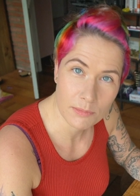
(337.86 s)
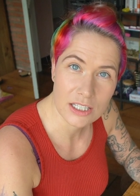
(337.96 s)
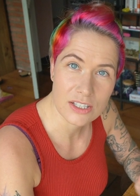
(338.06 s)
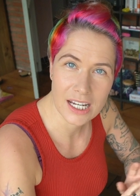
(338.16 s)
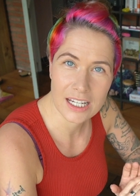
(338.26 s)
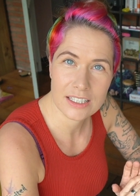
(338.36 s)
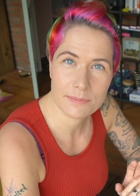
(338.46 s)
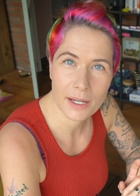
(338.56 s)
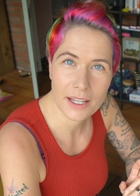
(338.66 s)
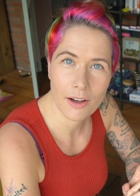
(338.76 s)
me
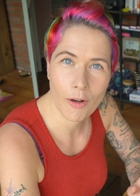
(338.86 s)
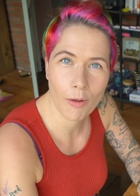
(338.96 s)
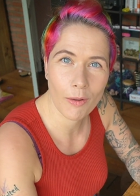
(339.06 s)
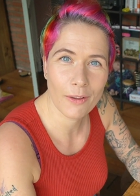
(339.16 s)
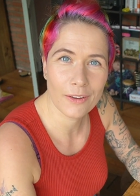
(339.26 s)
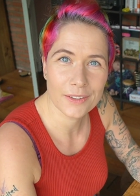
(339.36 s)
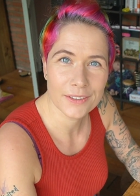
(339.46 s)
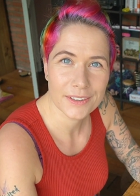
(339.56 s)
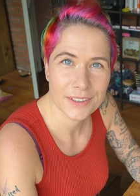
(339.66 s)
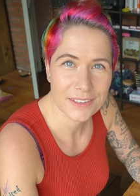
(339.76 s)
change my
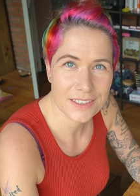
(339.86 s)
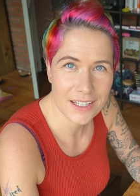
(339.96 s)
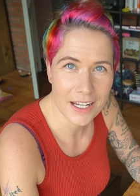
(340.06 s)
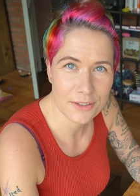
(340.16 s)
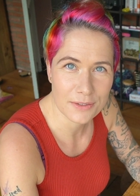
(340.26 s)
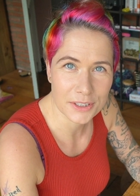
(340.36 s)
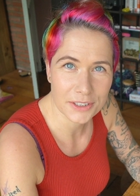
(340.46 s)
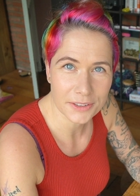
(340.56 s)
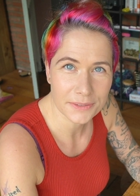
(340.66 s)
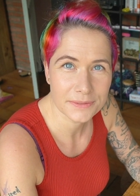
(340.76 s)
whole
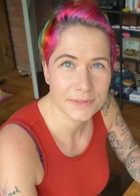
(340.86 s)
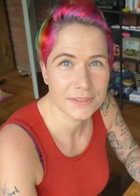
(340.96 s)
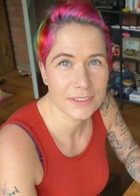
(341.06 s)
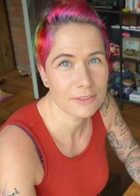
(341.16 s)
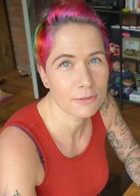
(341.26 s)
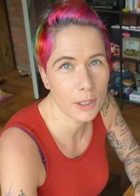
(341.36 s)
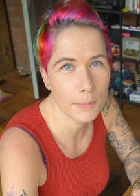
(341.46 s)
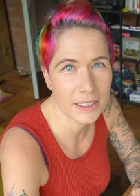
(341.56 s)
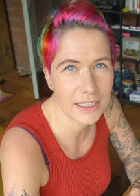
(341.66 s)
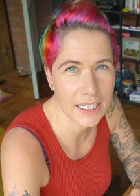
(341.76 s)
schedule.
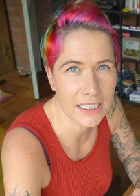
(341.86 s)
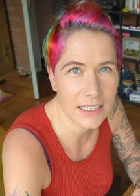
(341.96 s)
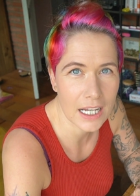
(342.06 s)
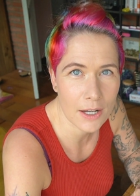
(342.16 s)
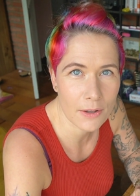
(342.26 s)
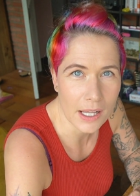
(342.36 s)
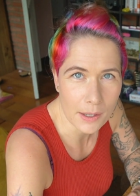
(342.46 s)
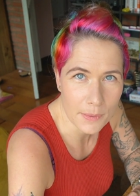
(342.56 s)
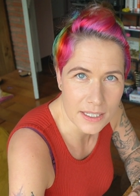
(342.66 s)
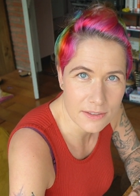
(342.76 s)
From a night owl,
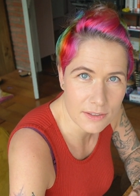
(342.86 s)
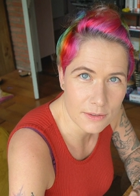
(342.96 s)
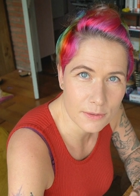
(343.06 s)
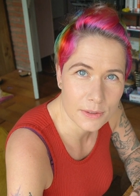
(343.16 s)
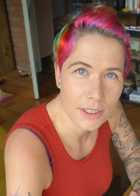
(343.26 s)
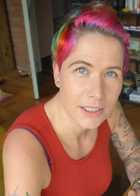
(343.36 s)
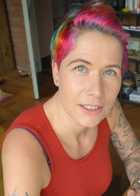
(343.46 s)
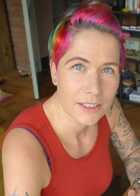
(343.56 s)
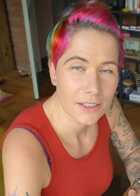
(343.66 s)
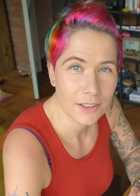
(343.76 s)
I went to
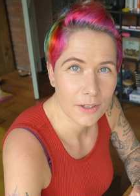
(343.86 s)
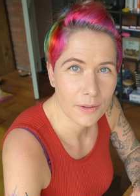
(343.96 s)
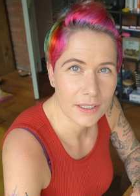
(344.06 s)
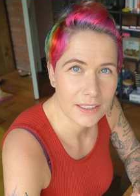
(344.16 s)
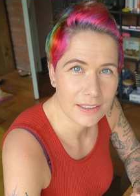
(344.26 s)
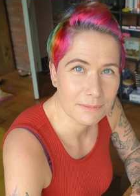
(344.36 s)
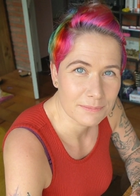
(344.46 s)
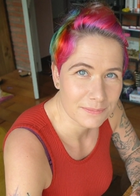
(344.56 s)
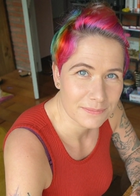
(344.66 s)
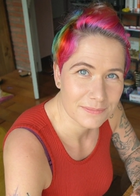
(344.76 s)
going
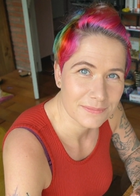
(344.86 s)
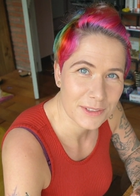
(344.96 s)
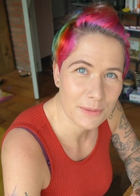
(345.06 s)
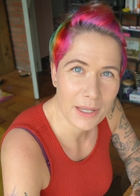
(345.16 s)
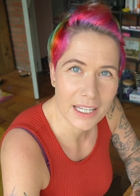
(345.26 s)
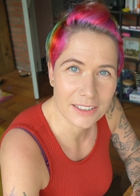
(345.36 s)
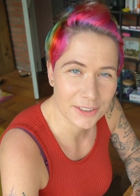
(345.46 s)
to bed